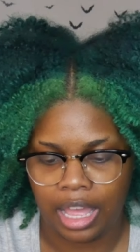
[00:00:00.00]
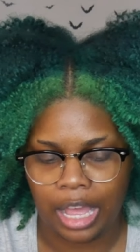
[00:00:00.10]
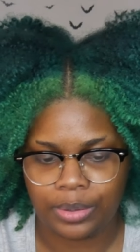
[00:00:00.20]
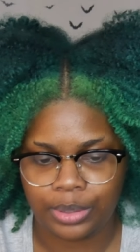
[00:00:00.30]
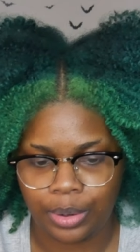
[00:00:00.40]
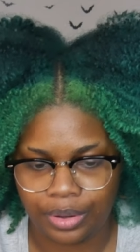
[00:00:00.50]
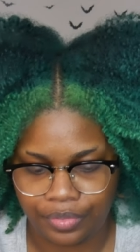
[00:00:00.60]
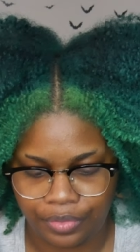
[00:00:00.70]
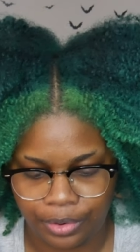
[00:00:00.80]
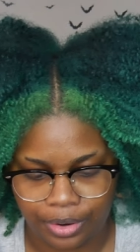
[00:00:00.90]
I was going
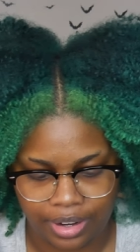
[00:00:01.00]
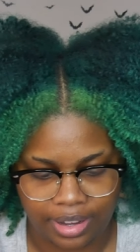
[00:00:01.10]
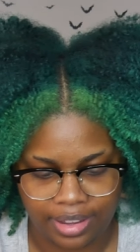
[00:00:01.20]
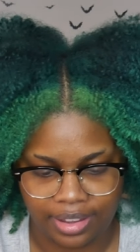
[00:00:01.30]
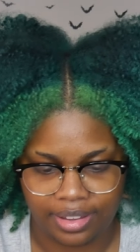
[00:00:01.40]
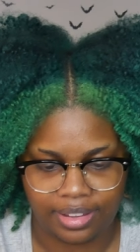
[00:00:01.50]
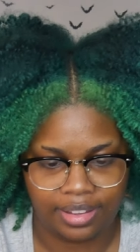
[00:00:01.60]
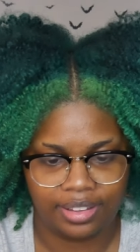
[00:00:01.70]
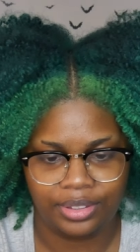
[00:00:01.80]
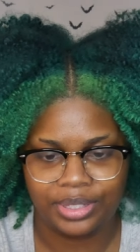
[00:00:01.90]
for, uh,
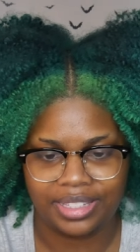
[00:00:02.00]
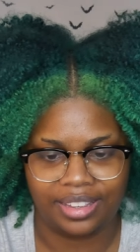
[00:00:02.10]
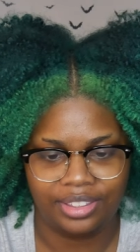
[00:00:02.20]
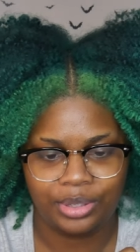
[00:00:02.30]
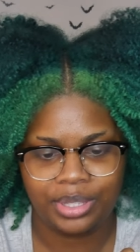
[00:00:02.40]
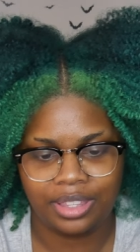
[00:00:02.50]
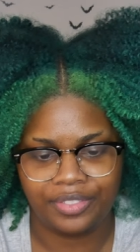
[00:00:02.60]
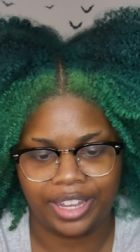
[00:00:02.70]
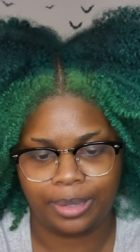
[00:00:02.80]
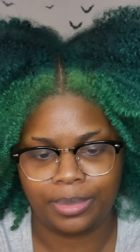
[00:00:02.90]
you'll see, you'll see the
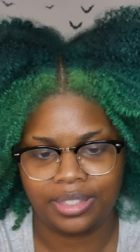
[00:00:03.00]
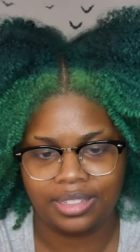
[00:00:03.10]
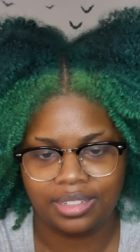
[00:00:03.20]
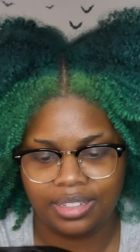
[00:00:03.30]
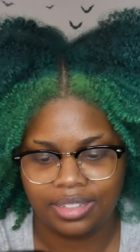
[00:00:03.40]
vibes.